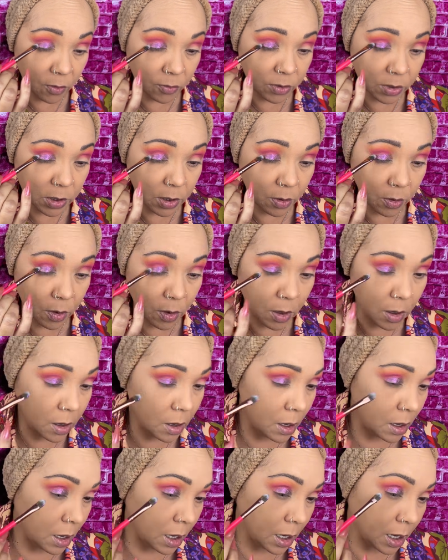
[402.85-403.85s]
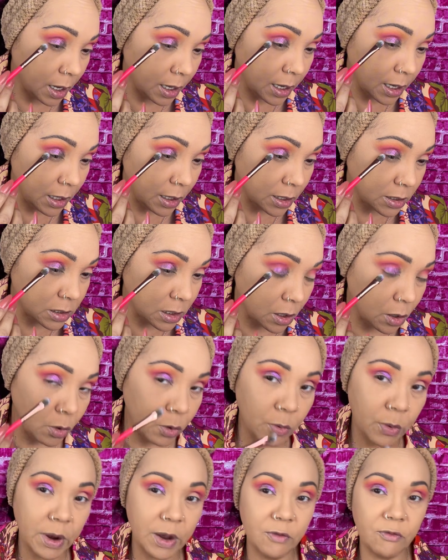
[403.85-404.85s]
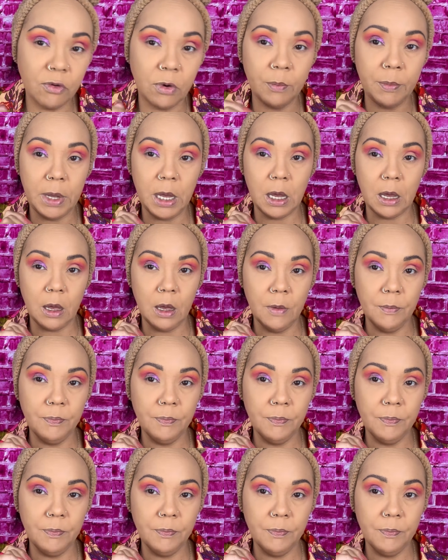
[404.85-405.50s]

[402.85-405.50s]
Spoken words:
So, like, it looks a little green for me.